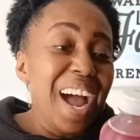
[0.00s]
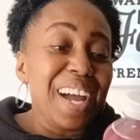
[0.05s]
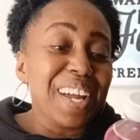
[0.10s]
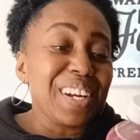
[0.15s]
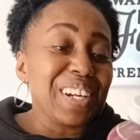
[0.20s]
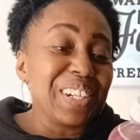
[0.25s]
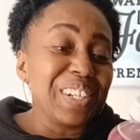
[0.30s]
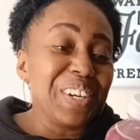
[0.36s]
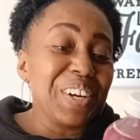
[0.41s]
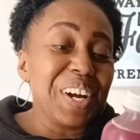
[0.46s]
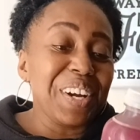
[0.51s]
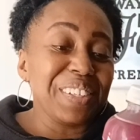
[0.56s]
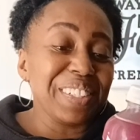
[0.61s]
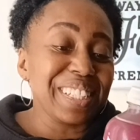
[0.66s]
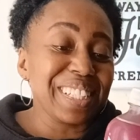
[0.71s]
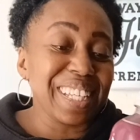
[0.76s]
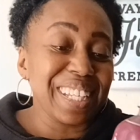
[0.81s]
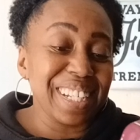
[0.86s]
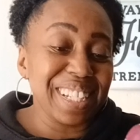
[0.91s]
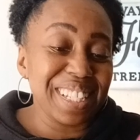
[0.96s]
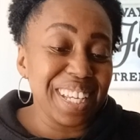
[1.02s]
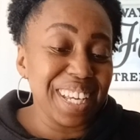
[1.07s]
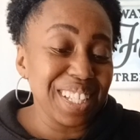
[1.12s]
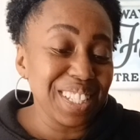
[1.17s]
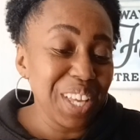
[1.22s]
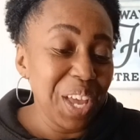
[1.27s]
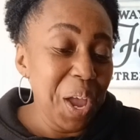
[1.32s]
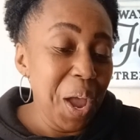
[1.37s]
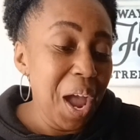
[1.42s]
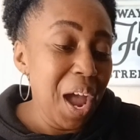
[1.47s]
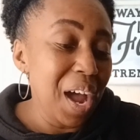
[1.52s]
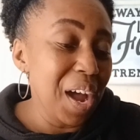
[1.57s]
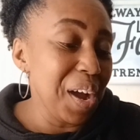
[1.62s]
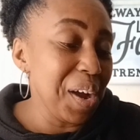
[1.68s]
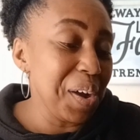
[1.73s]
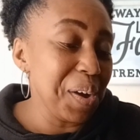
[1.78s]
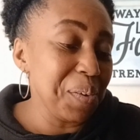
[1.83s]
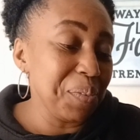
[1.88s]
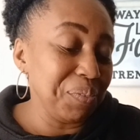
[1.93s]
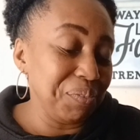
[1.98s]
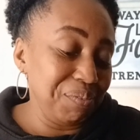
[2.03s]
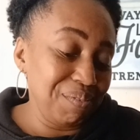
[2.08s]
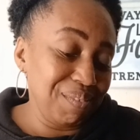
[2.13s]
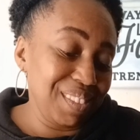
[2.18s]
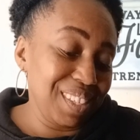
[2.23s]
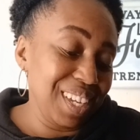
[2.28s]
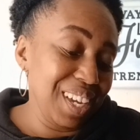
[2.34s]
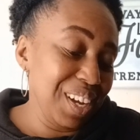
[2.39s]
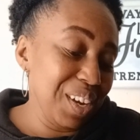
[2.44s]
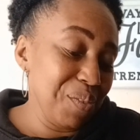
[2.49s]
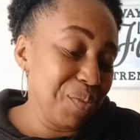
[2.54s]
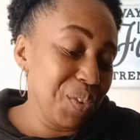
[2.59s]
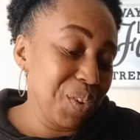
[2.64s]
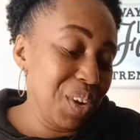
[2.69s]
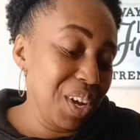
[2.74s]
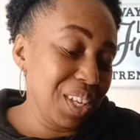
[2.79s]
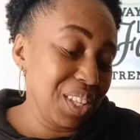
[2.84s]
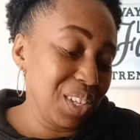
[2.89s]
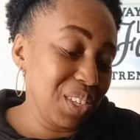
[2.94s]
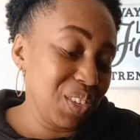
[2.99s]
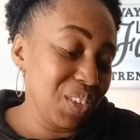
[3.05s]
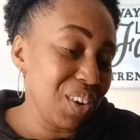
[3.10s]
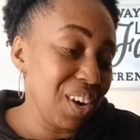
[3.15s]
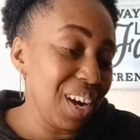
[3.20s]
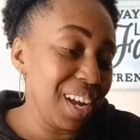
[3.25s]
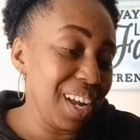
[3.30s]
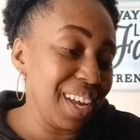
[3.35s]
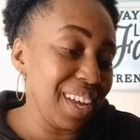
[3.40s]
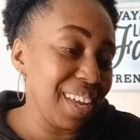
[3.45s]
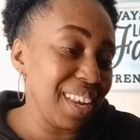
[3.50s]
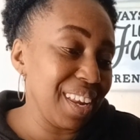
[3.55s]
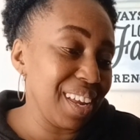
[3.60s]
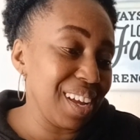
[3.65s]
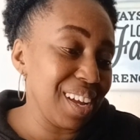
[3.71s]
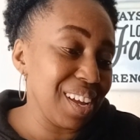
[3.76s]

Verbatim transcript: I don't know how it's going to taste. Uh, yeah, we'll have to try it.